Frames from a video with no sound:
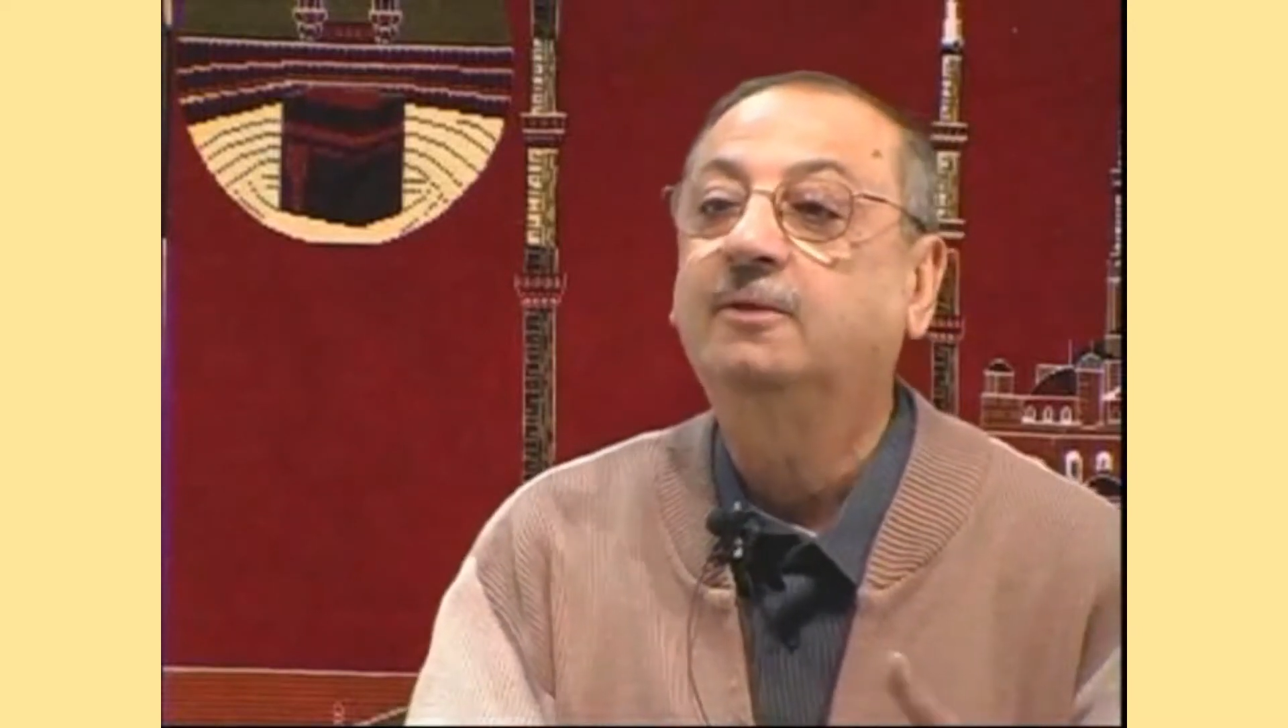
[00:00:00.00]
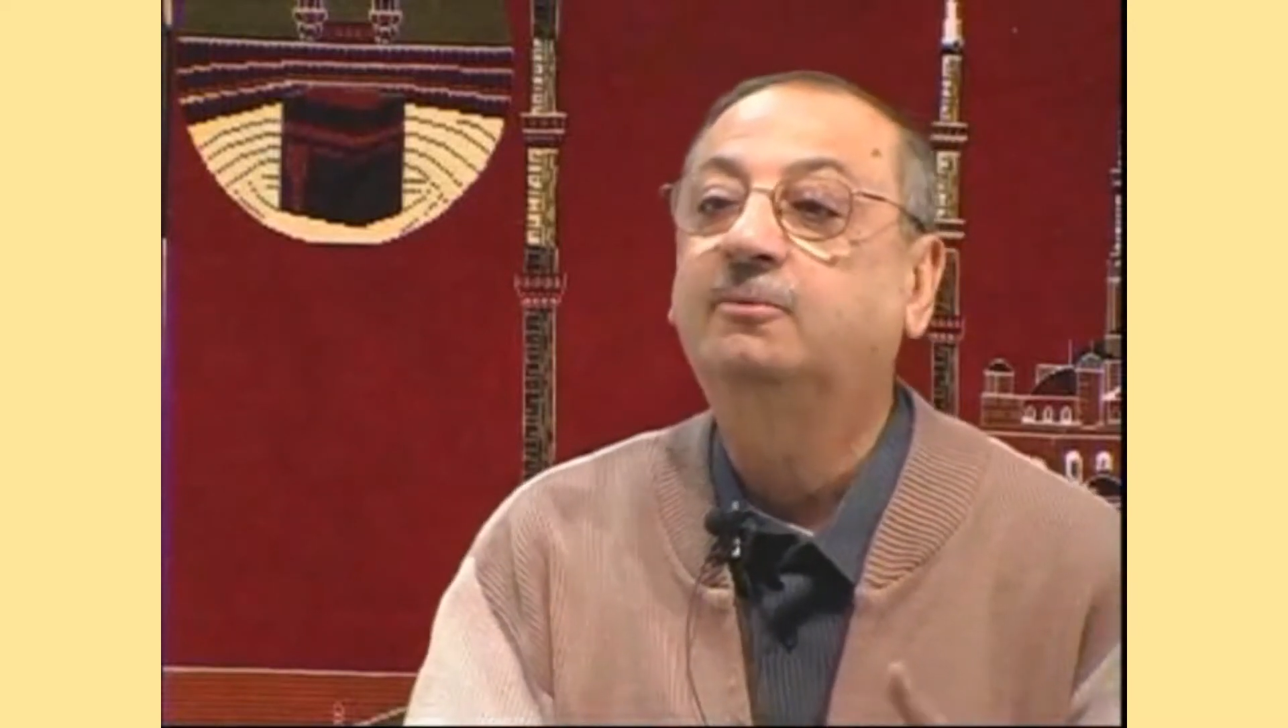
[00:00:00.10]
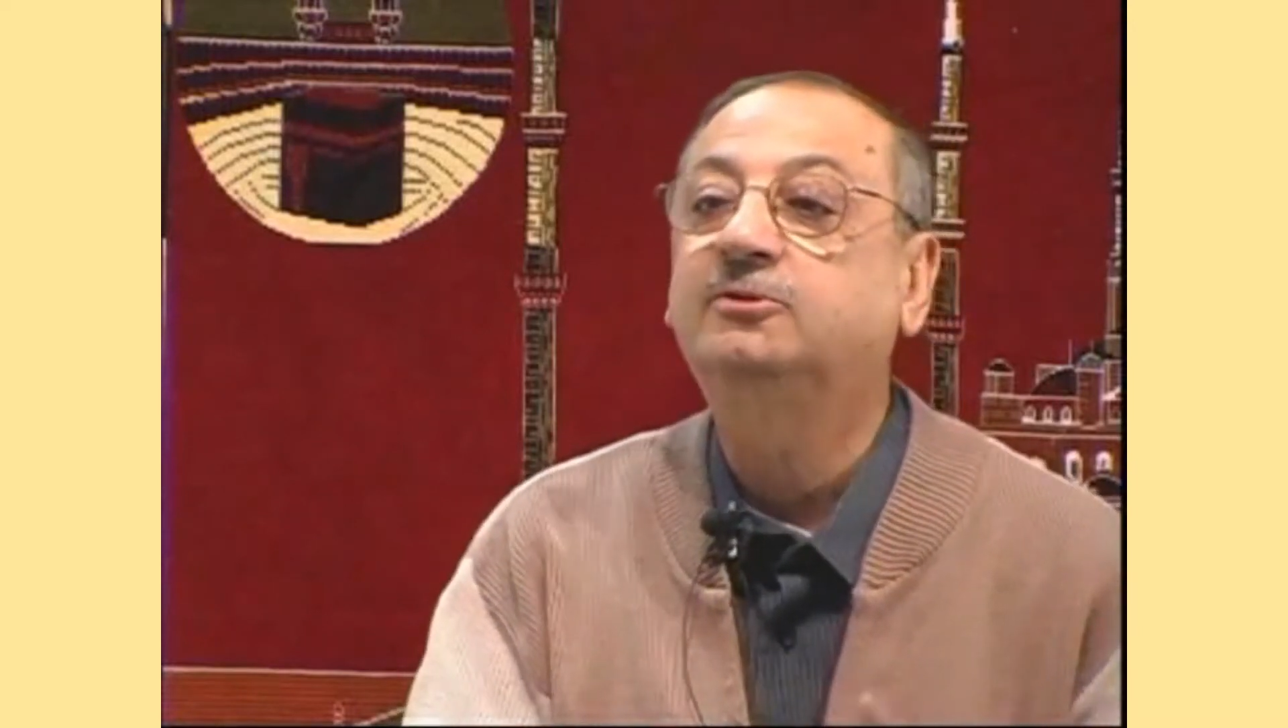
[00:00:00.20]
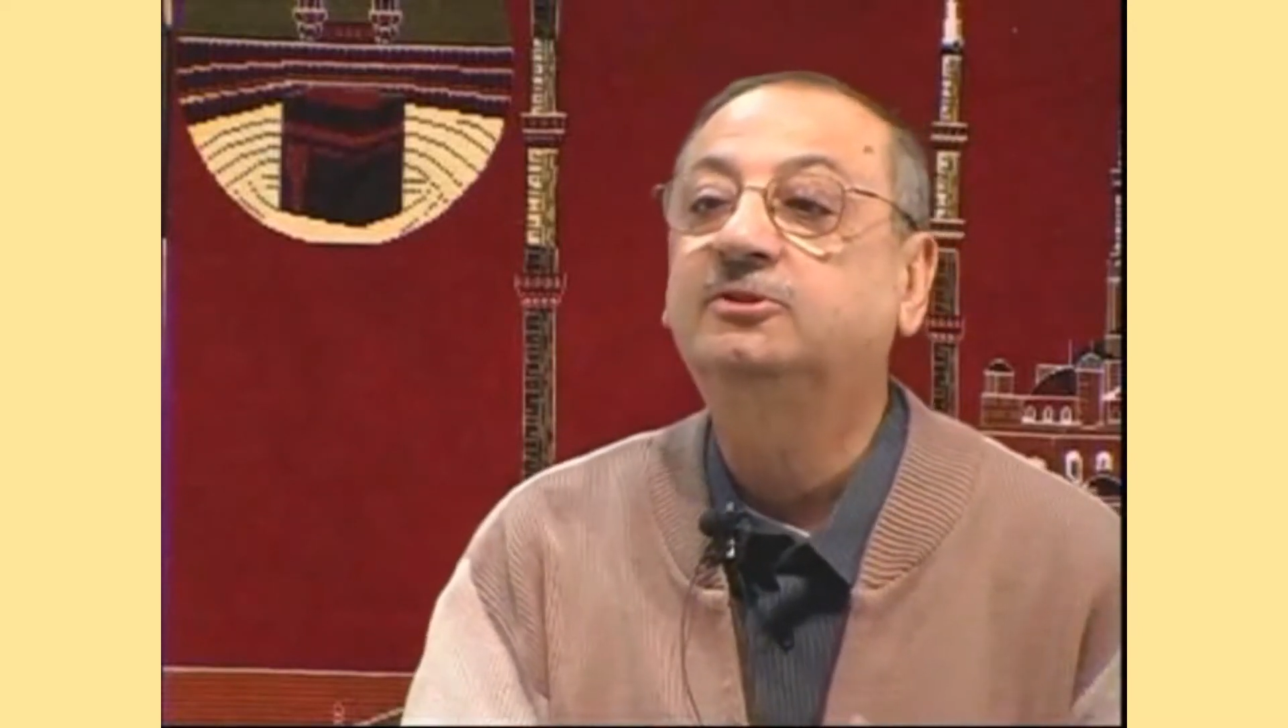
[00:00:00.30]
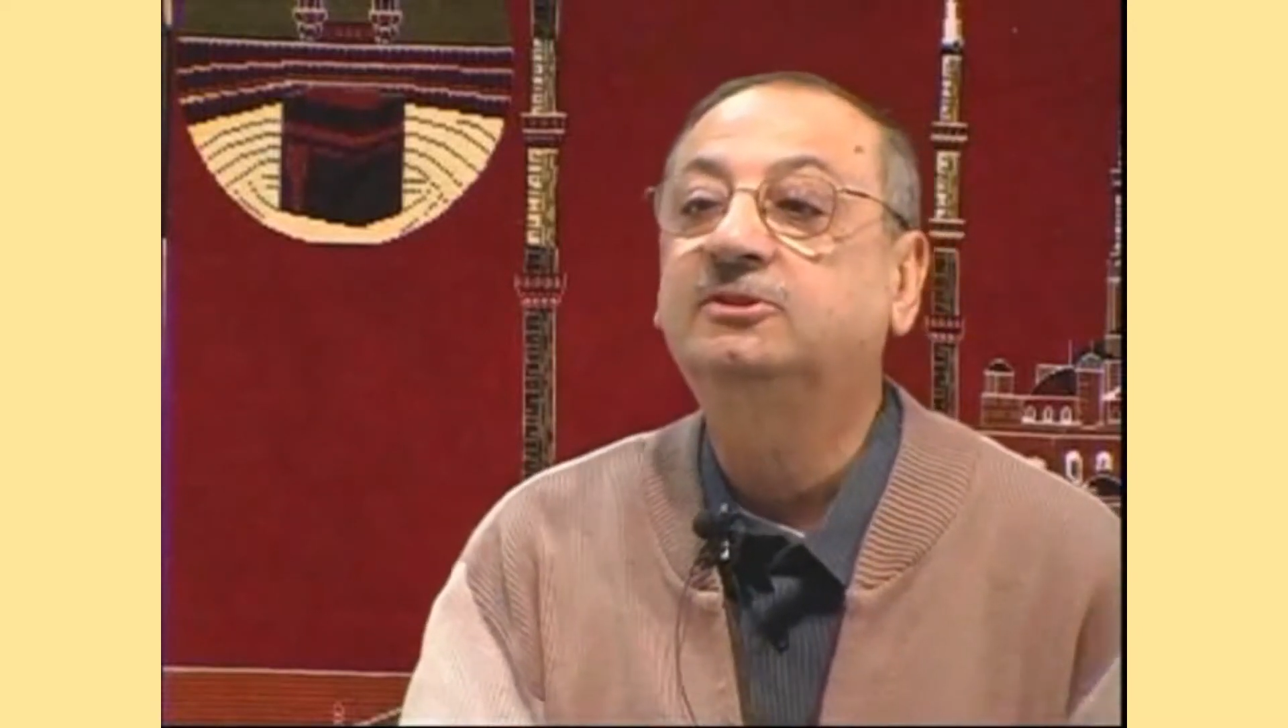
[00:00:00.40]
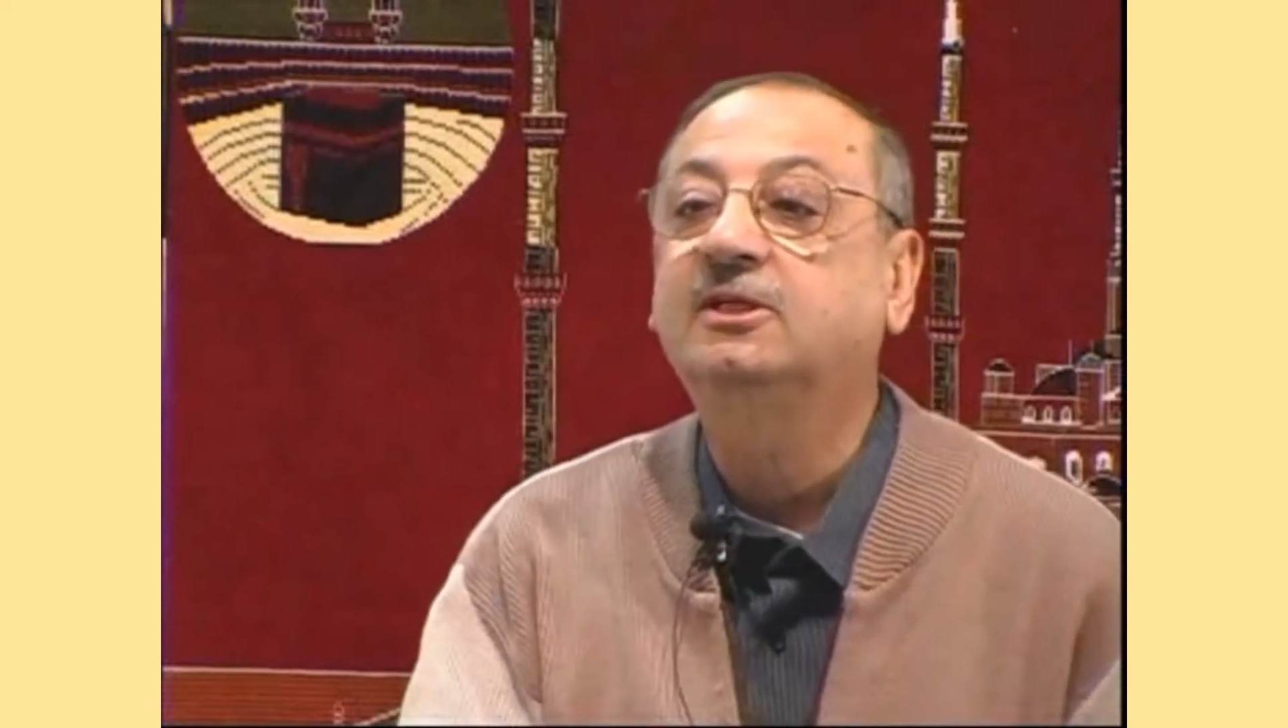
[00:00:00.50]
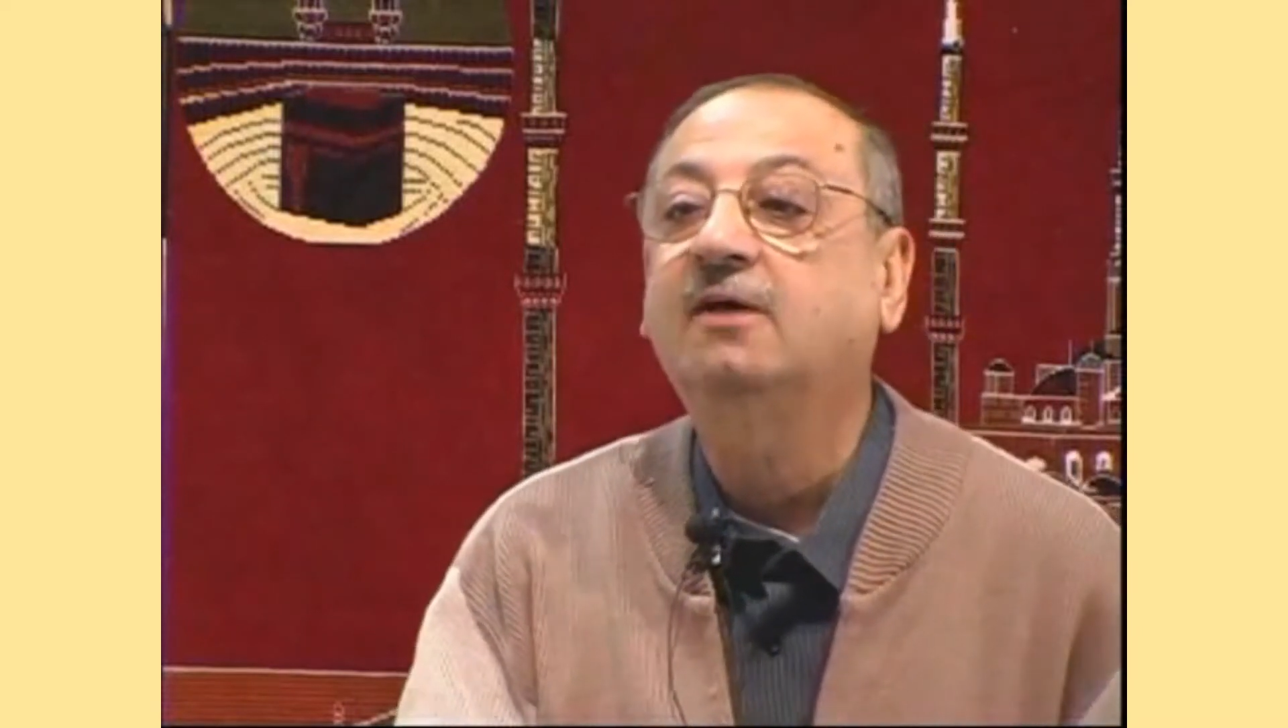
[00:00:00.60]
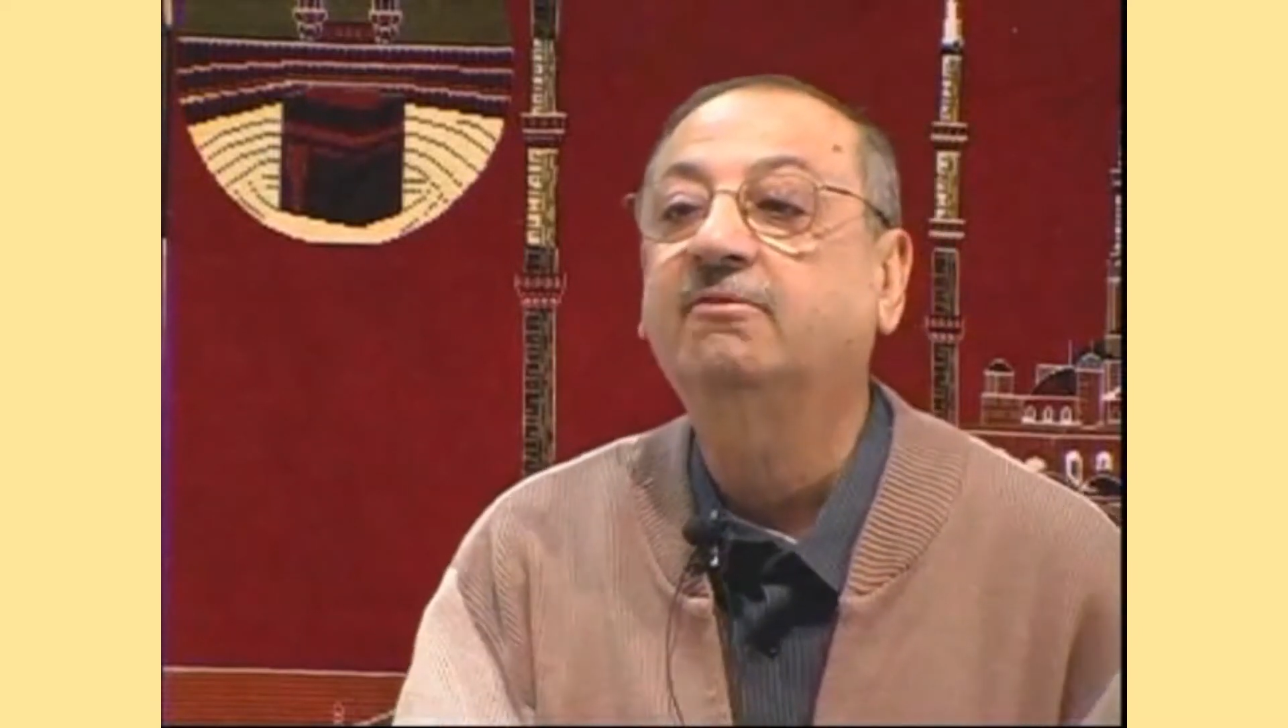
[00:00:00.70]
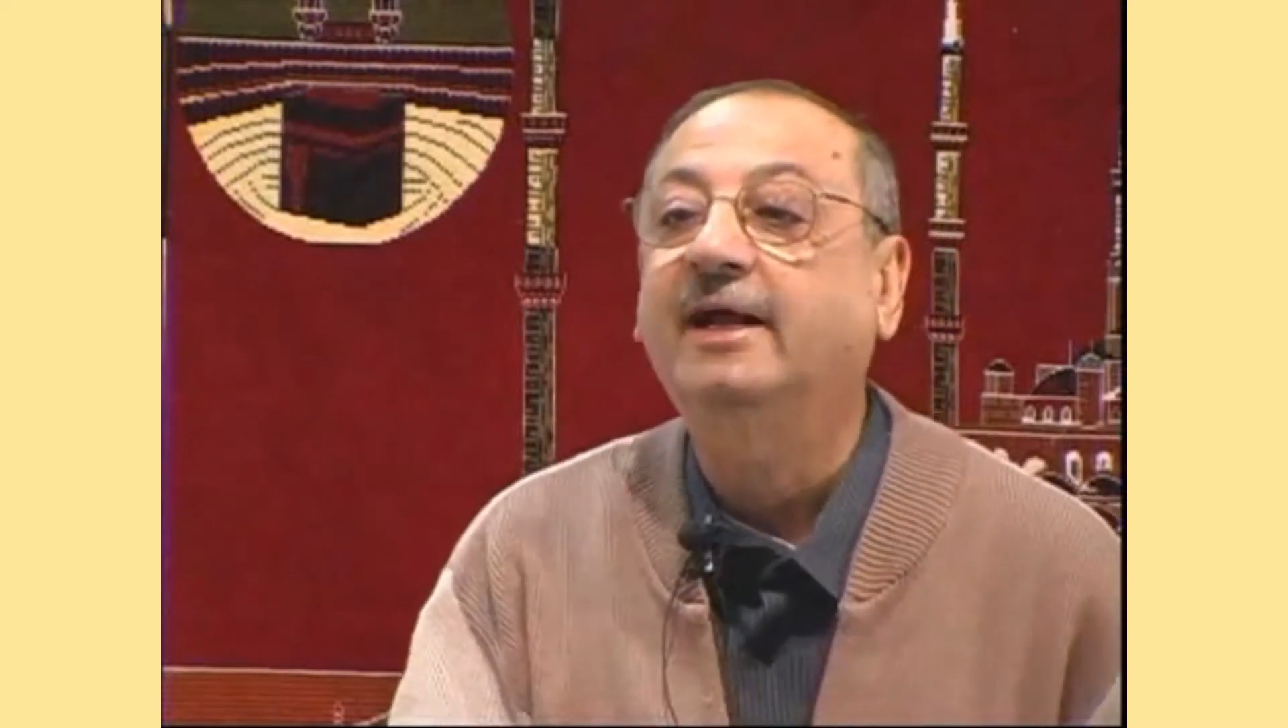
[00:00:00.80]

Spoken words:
position of